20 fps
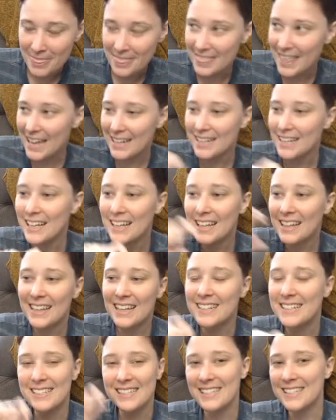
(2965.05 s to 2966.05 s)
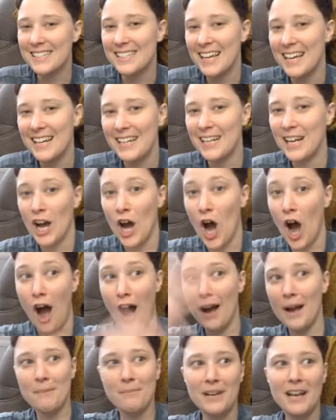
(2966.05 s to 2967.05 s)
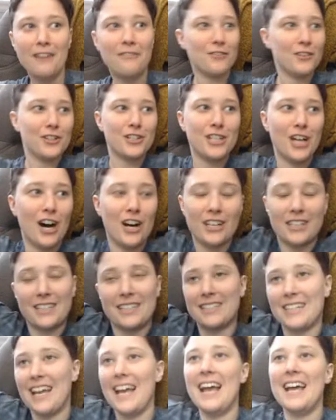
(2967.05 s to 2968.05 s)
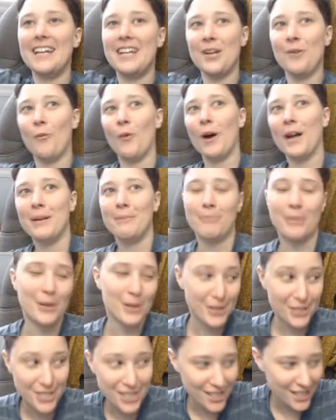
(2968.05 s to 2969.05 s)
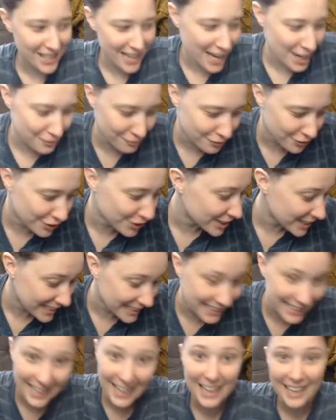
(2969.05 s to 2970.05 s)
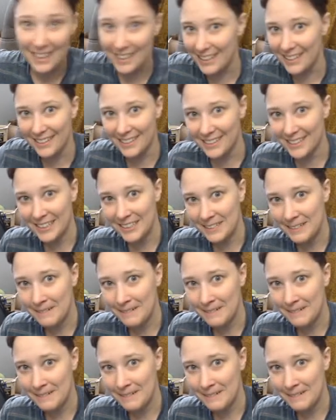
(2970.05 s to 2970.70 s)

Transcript: That doesn't say, I'm never talking to any white person ever again.